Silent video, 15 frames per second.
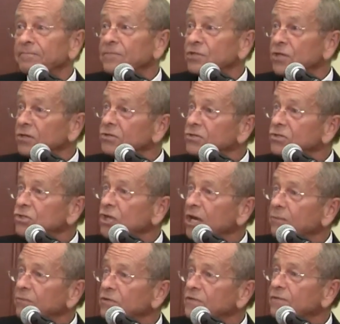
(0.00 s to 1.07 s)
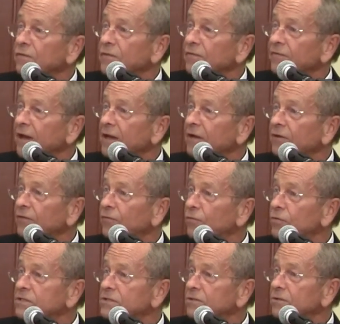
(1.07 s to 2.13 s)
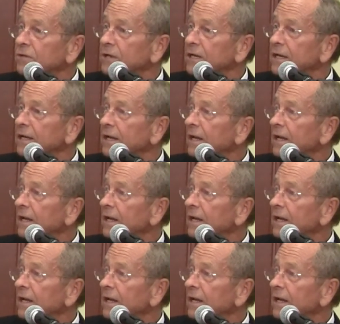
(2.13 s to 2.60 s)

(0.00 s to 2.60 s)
judge's chambers for the final divorce decree,